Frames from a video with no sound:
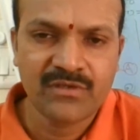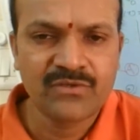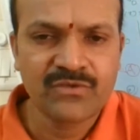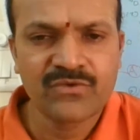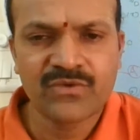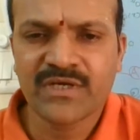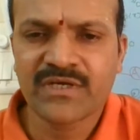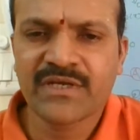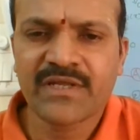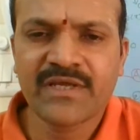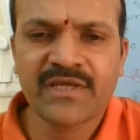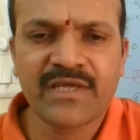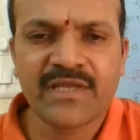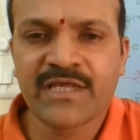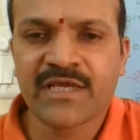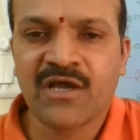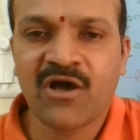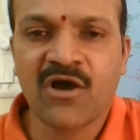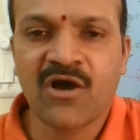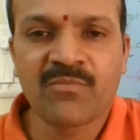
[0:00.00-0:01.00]
You can take
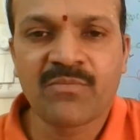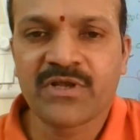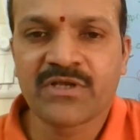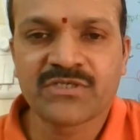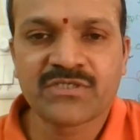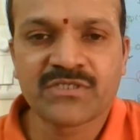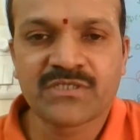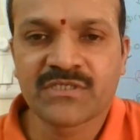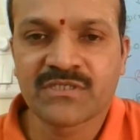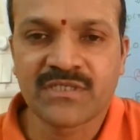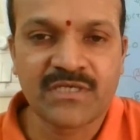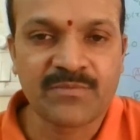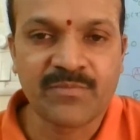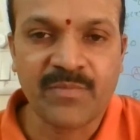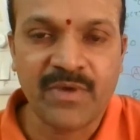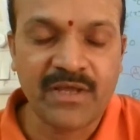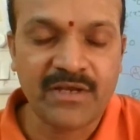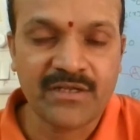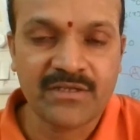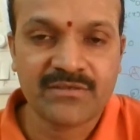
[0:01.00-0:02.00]
any combination in
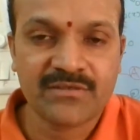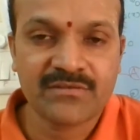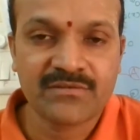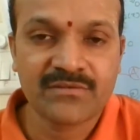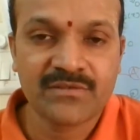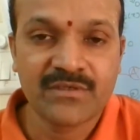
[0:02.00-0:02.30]
that manner.